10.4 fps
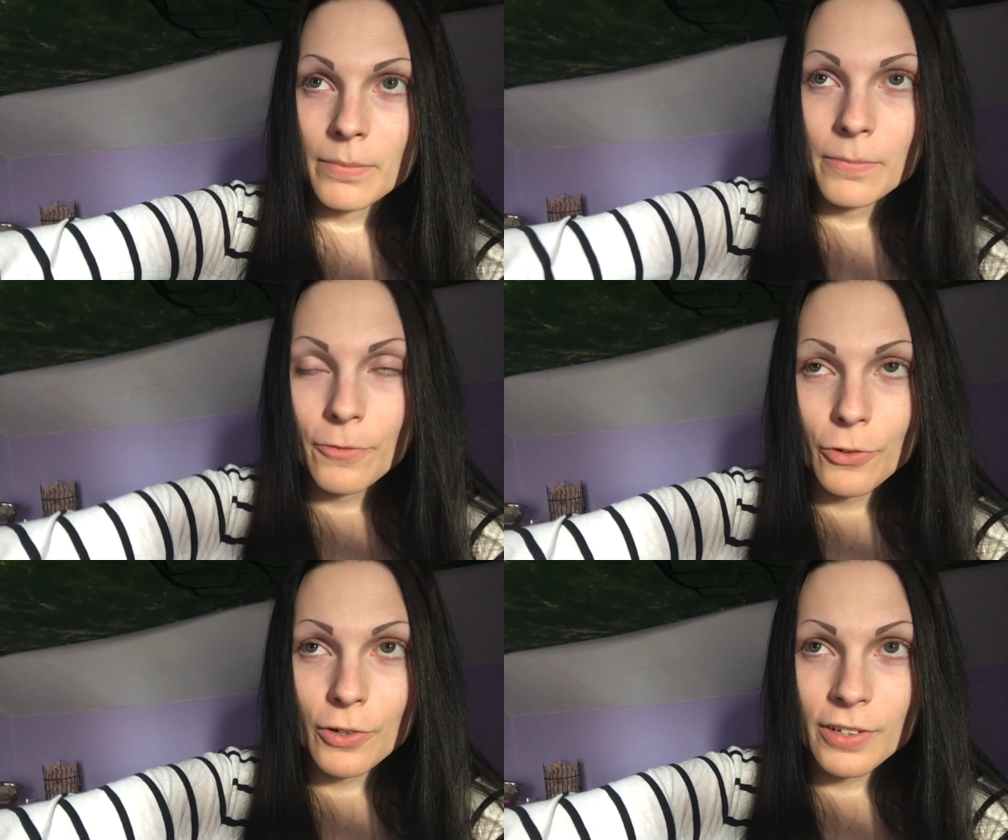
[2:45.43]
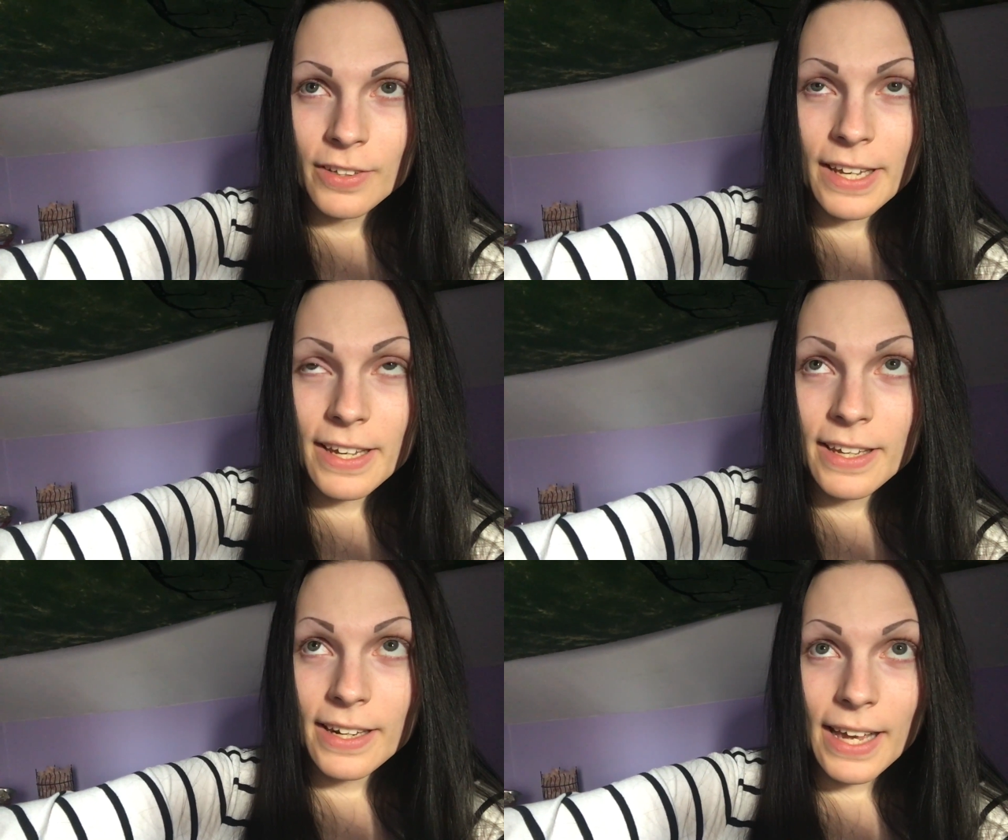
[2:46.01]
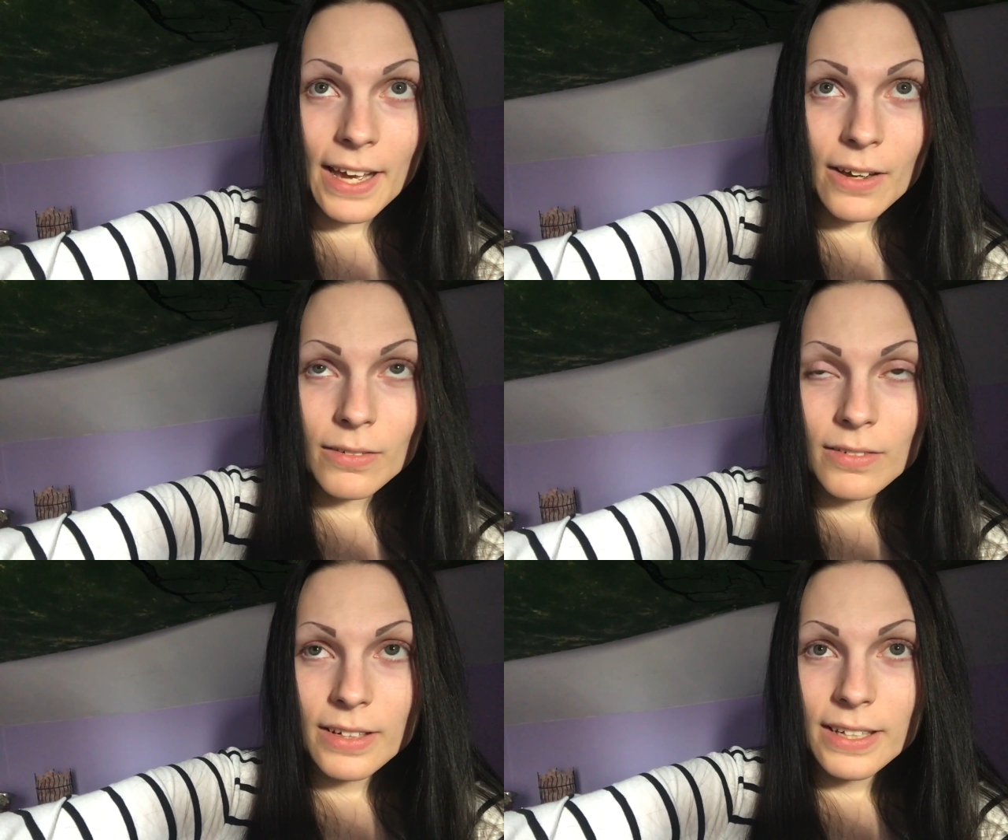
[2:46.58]
For taking it
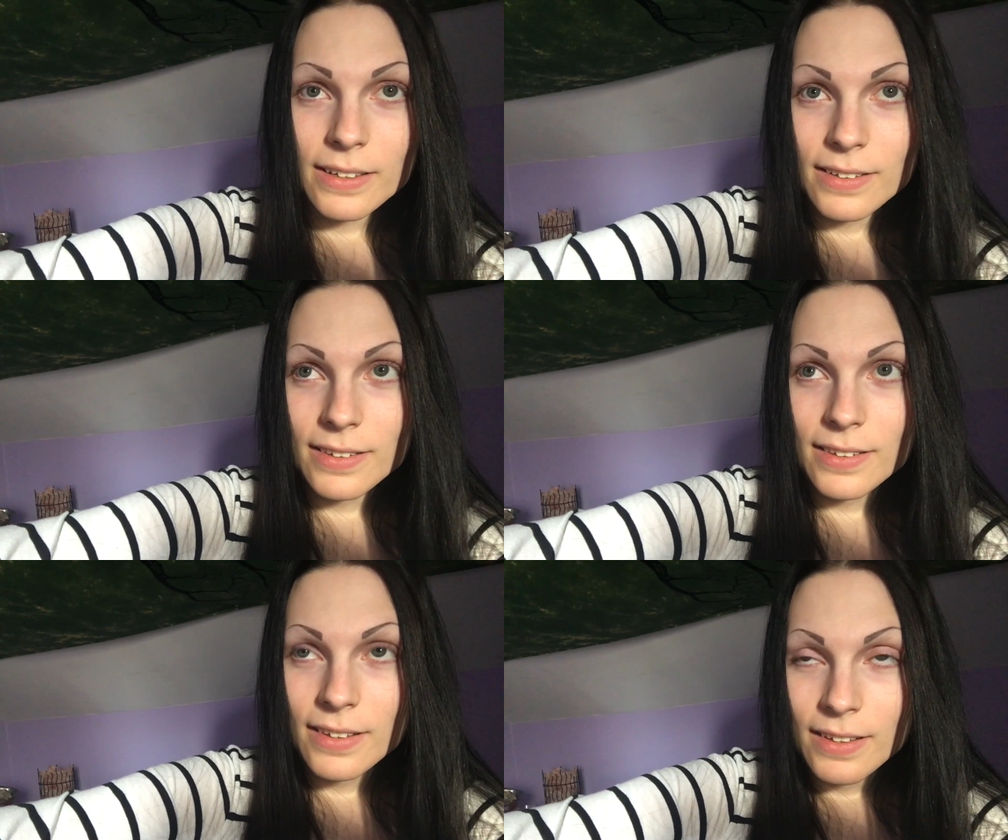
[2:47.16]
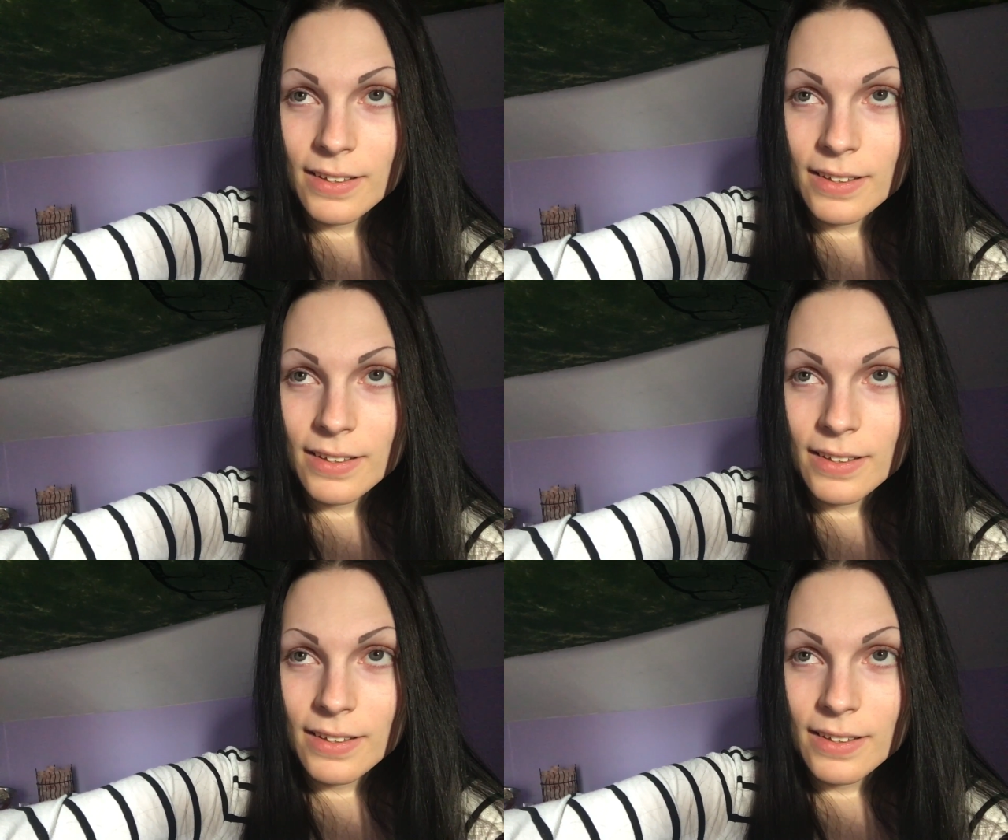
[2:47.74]
out, it's